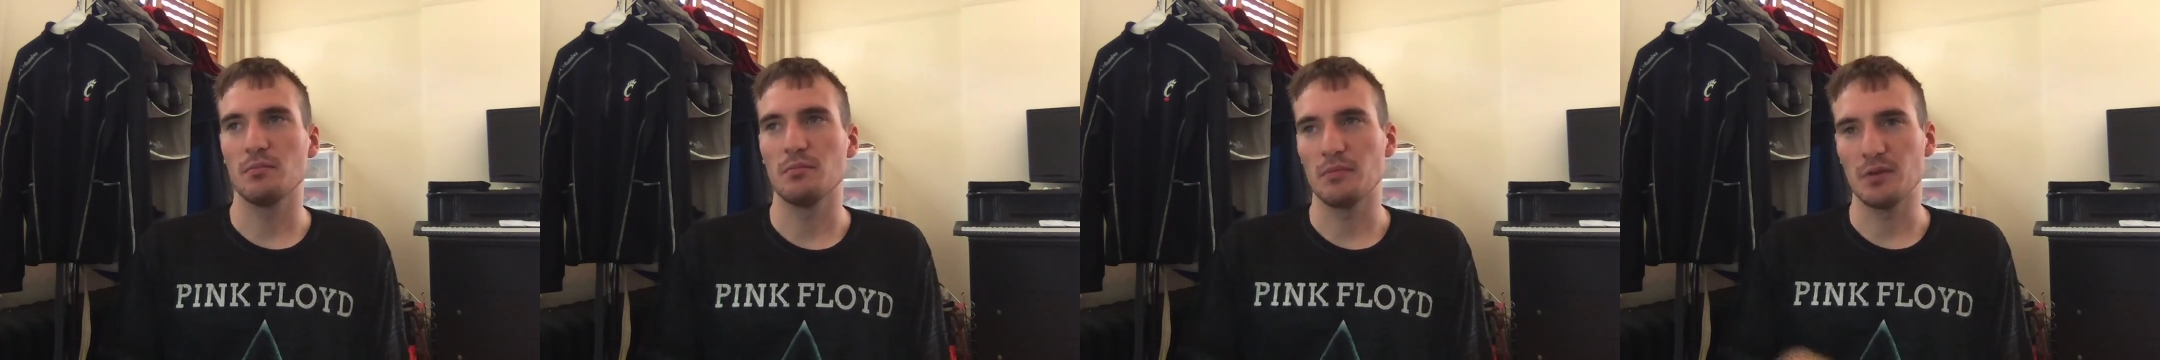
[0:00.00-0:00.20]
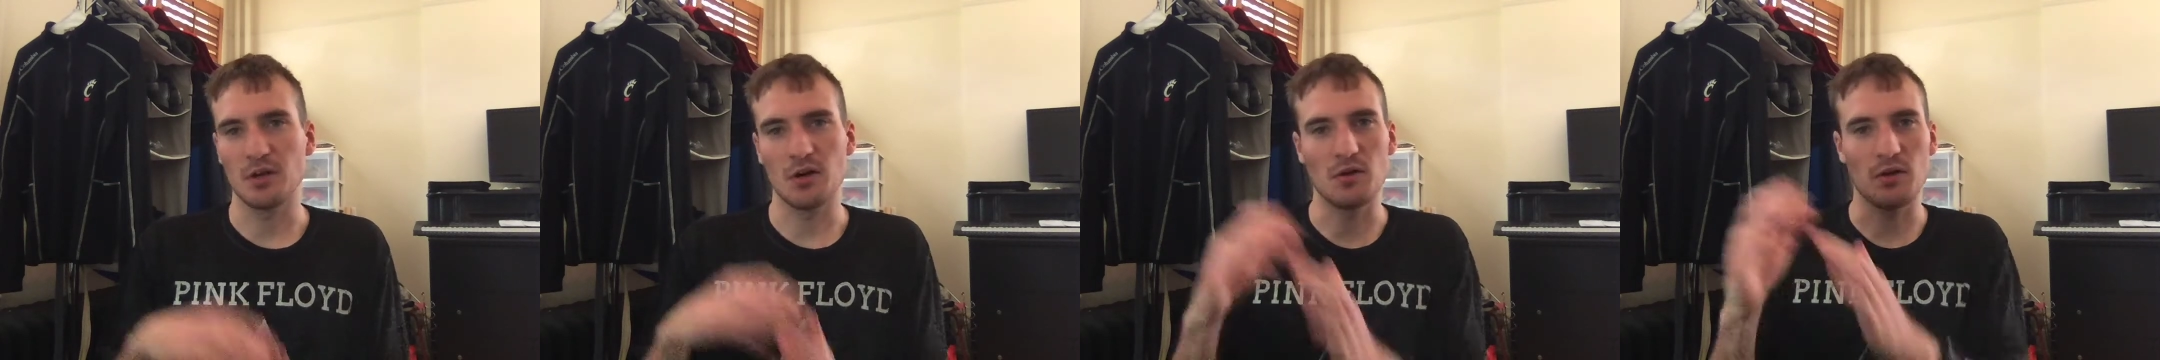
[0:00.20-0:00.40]

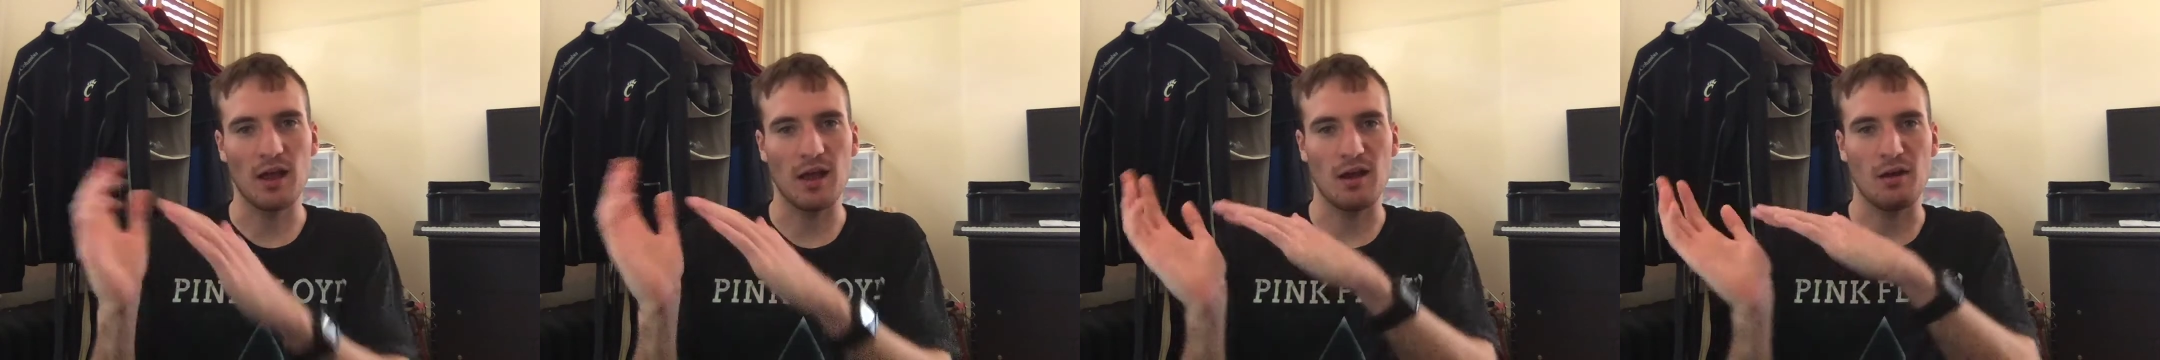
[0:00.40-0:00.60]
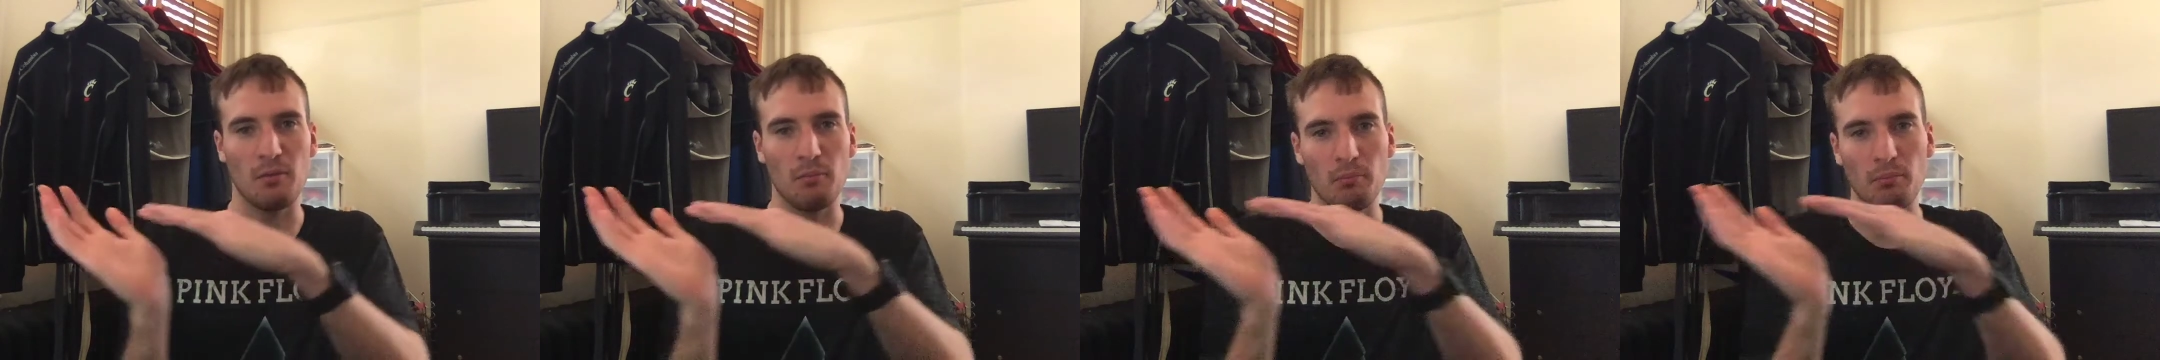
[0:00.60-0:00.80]

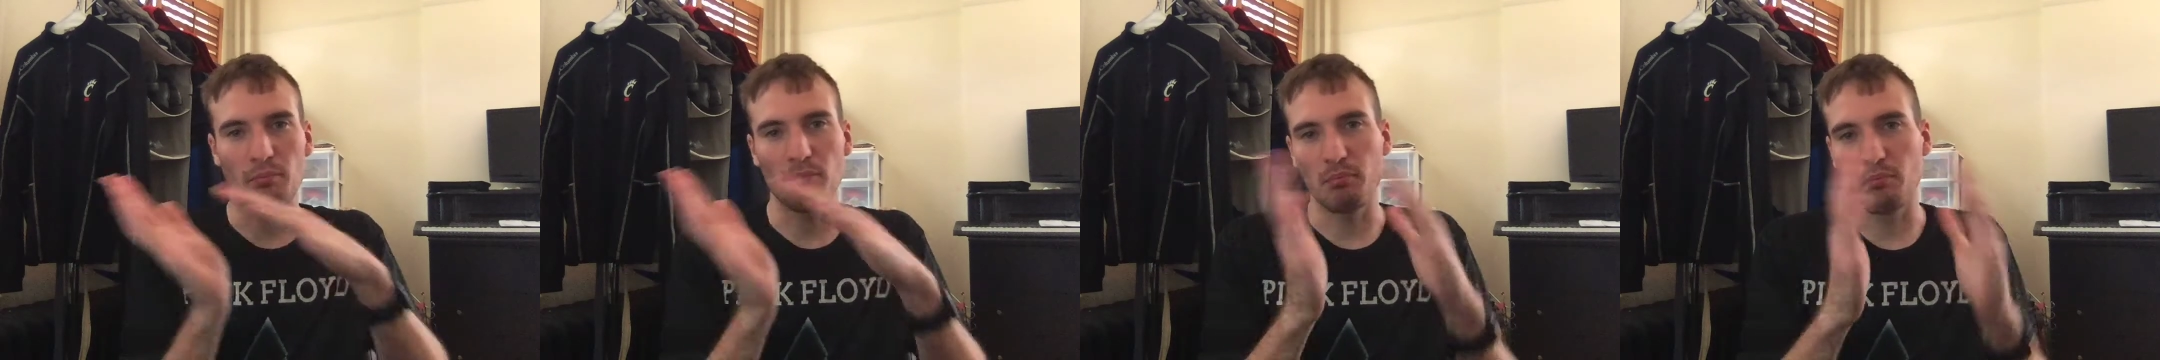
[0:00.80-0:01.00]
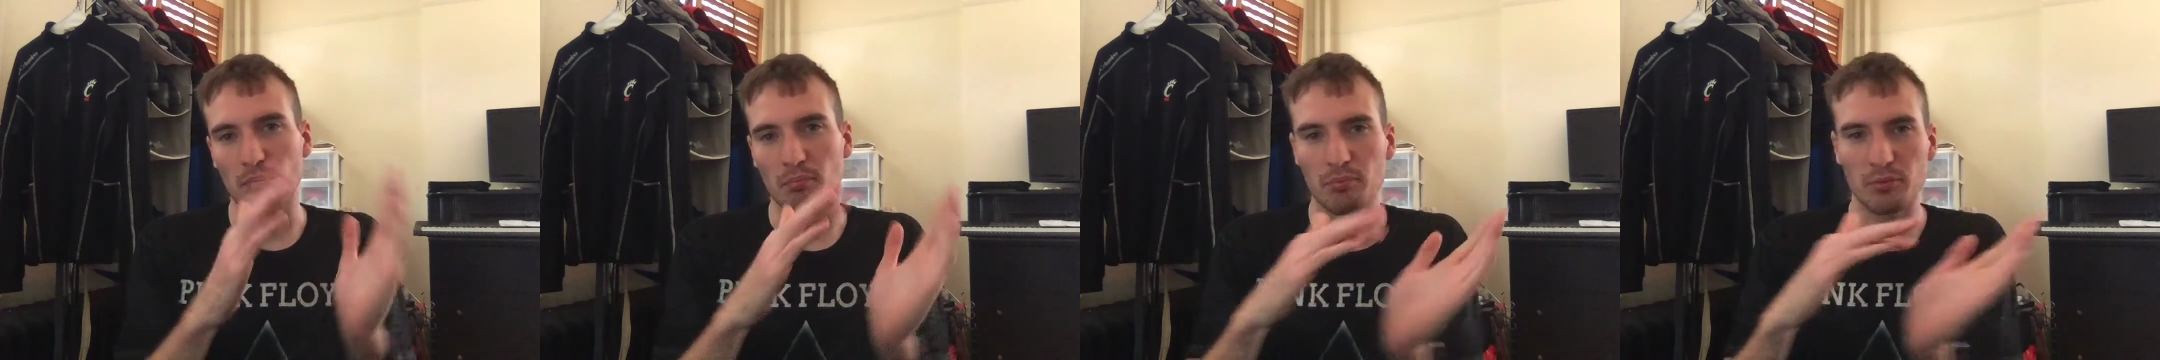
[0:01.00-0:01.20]
kind of
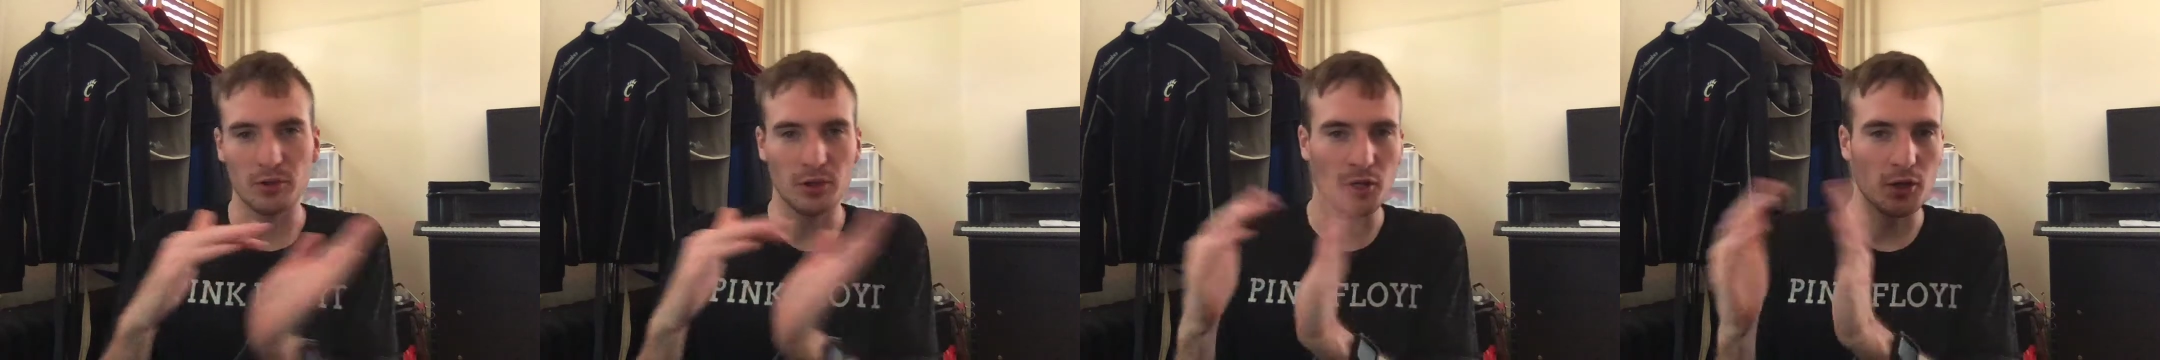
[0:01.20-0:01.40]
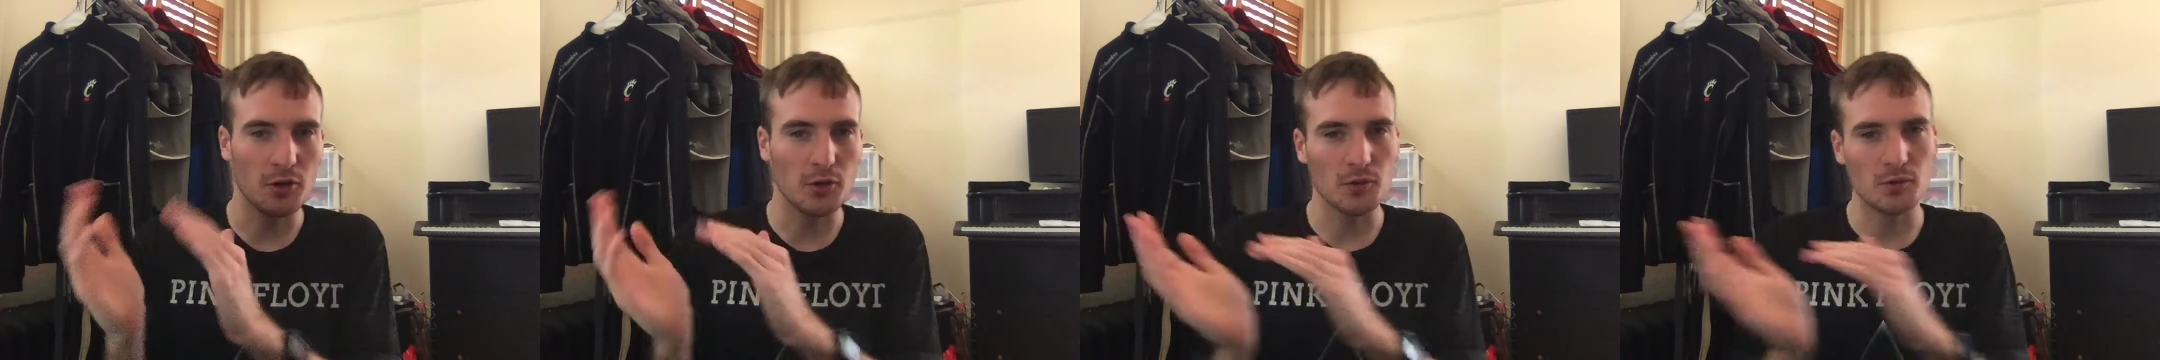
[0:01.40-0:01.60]

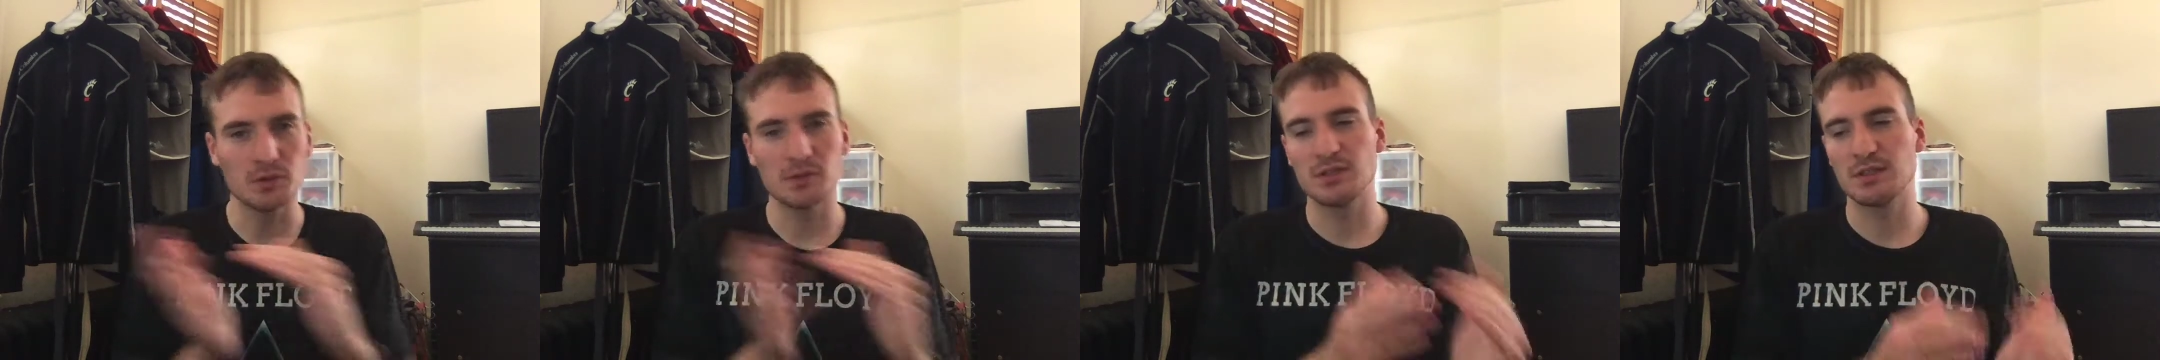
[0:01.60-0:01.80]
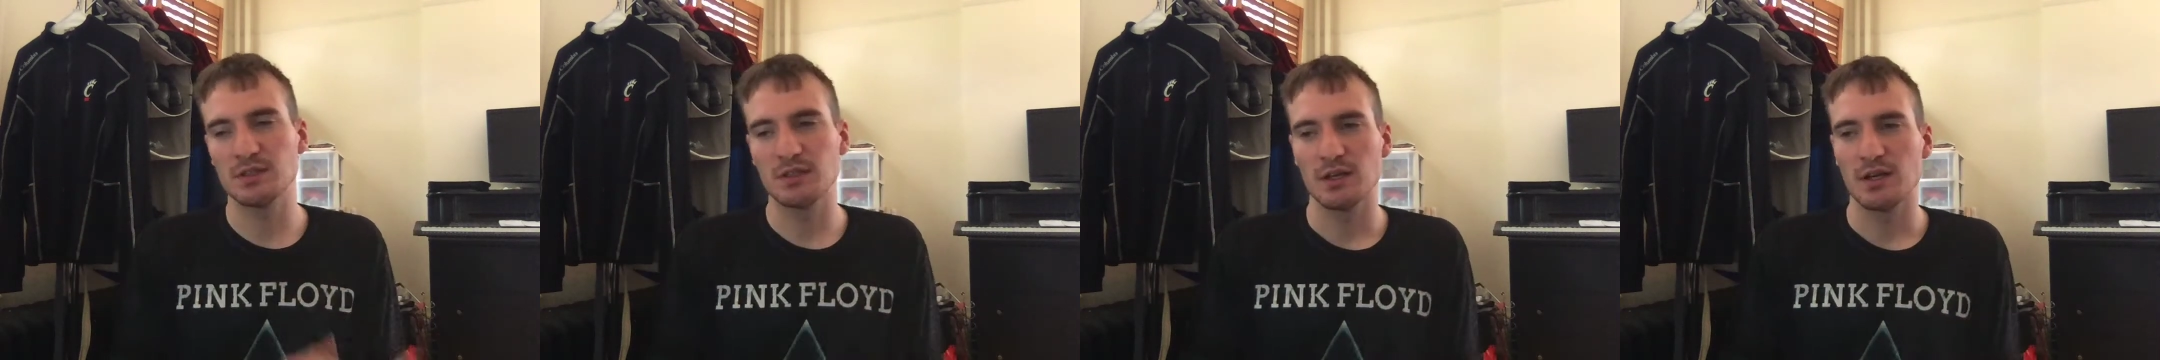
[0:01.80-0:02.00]

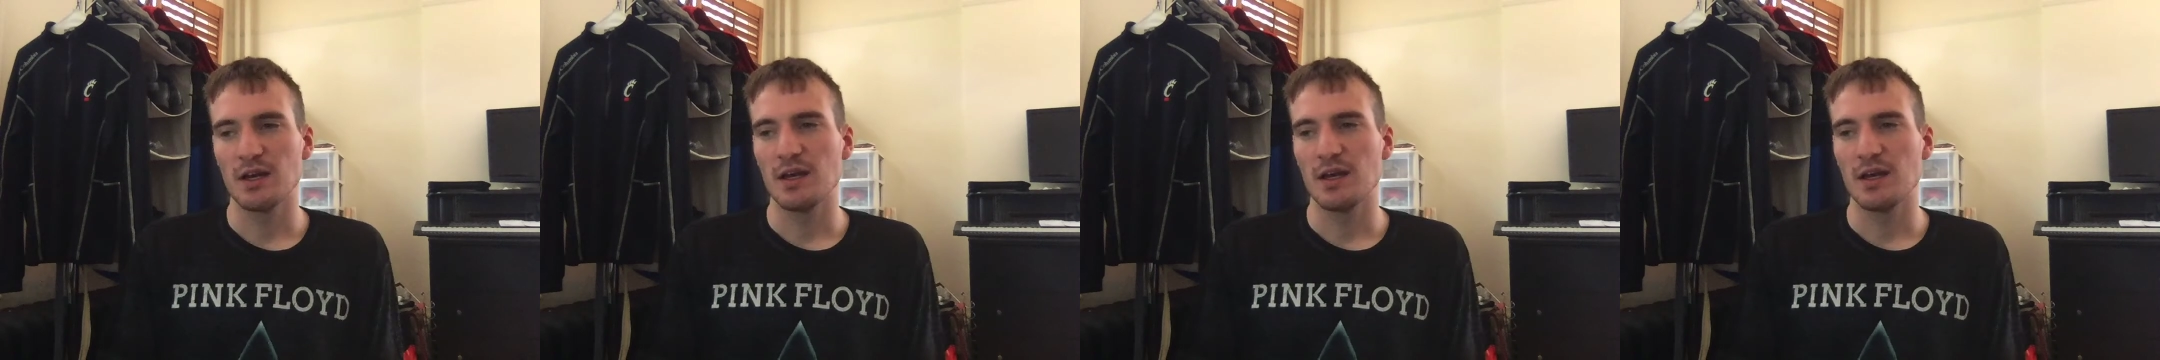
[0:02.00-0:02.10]
blows